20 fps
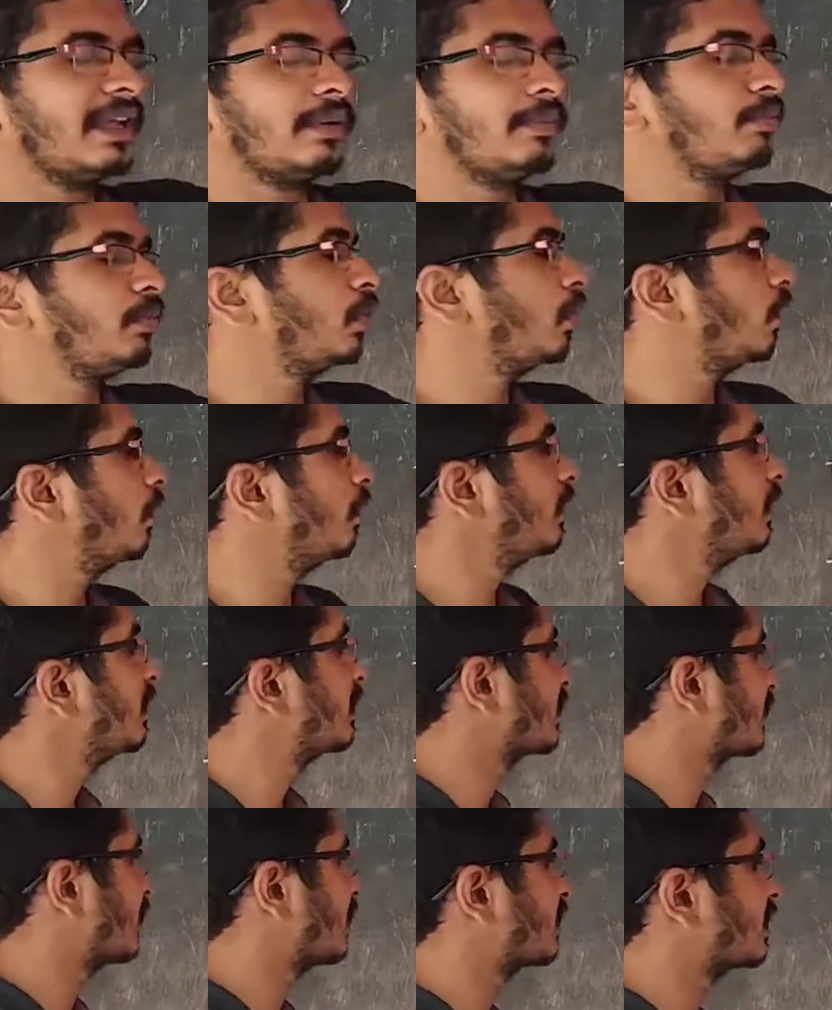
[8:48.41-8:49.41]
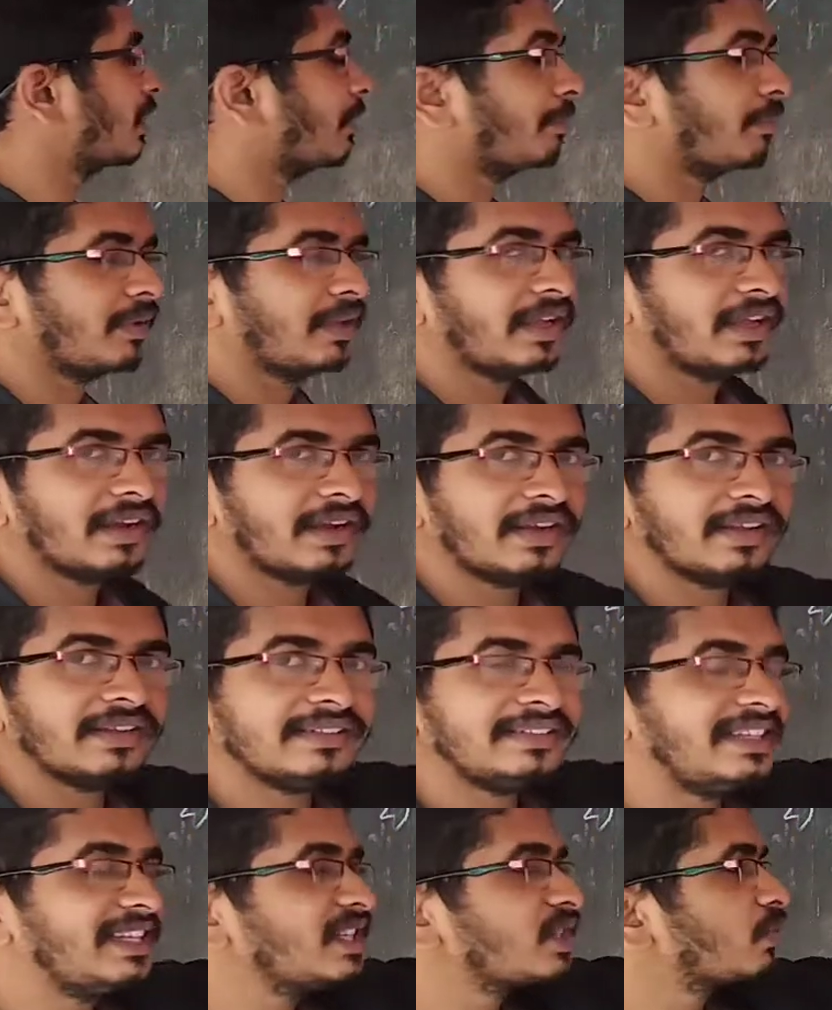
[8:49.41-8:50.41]
immune system.
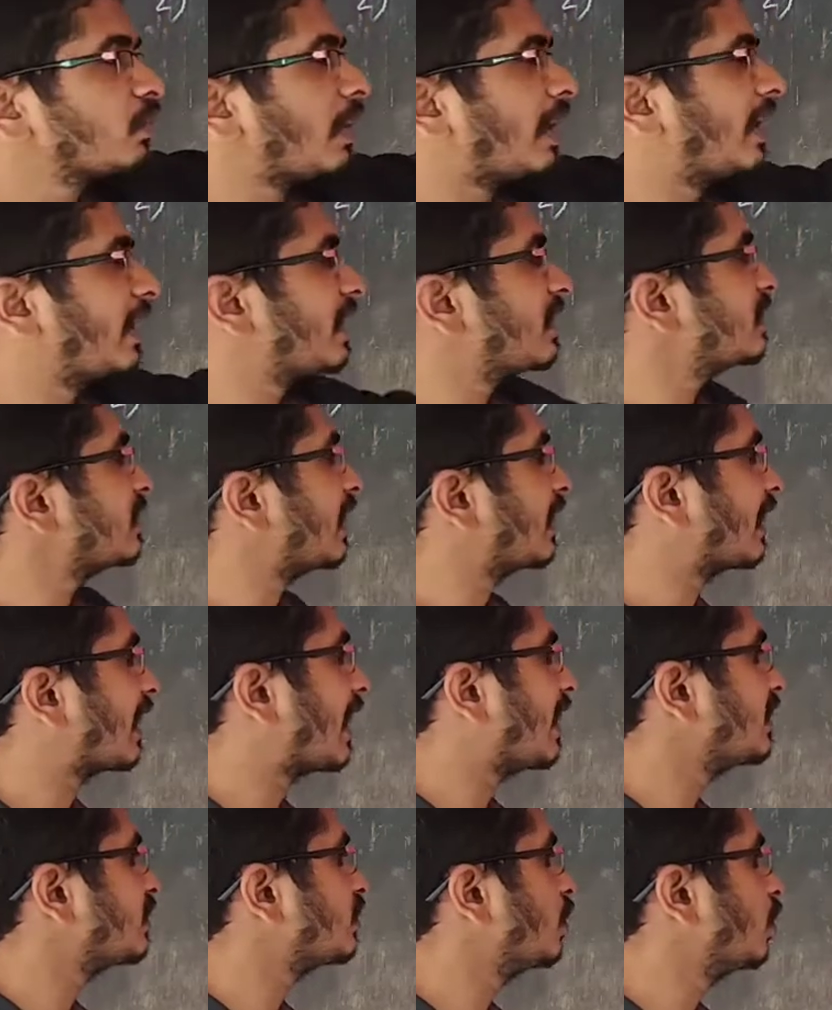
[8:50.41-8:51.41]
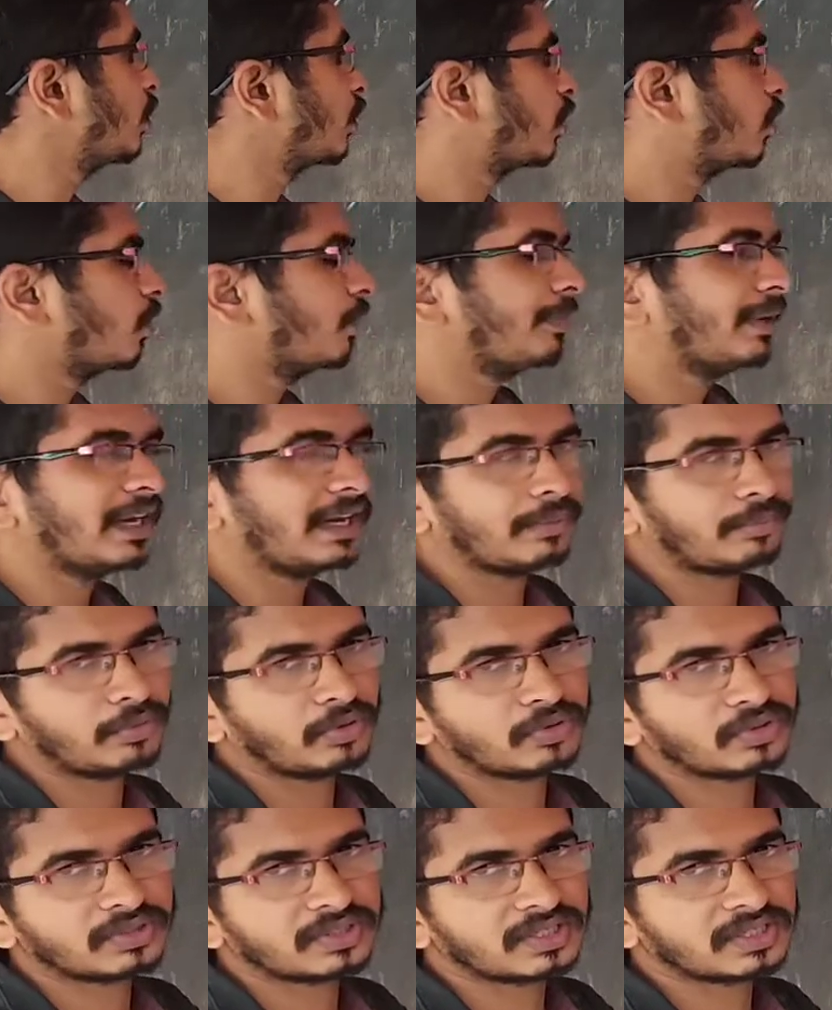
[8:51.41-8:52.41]
This virus attacks human
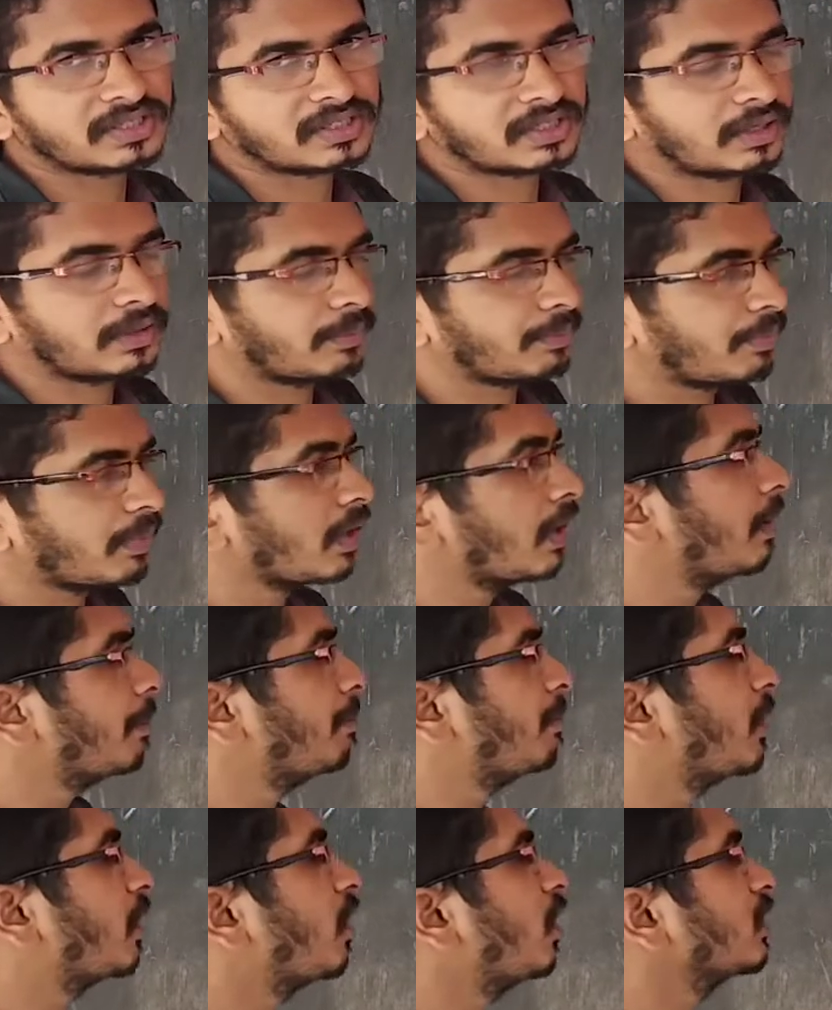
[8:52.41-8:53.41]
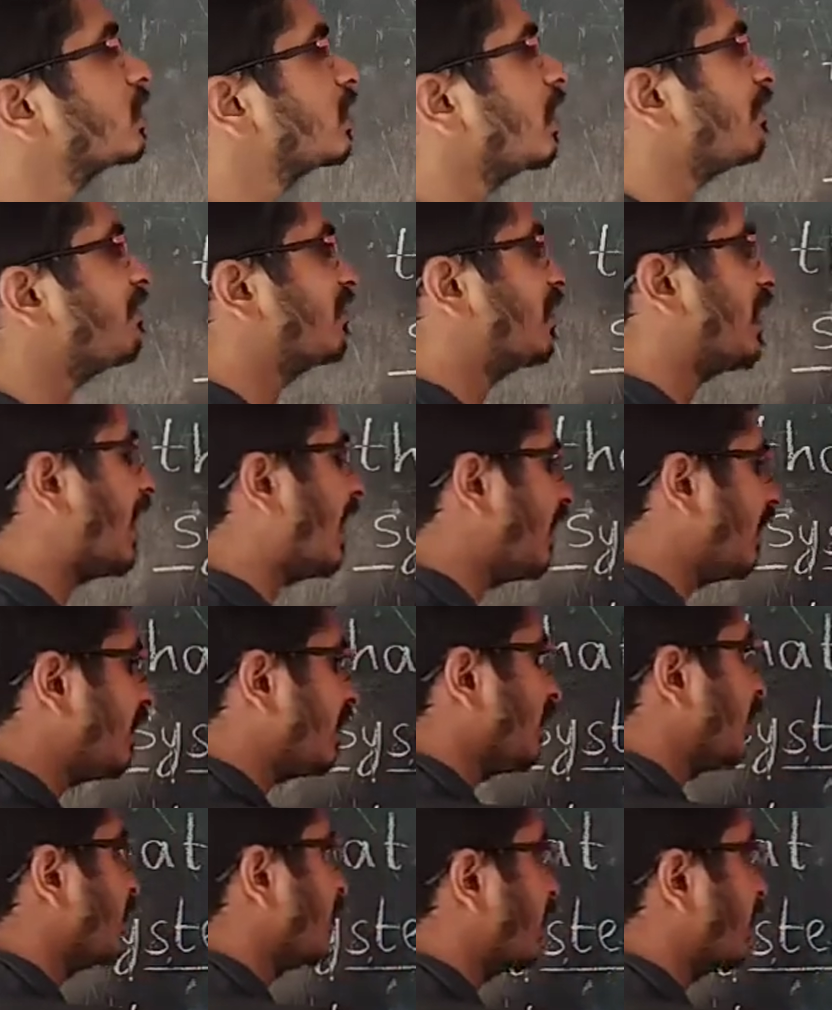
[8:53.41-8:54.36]
immune system. Because of that,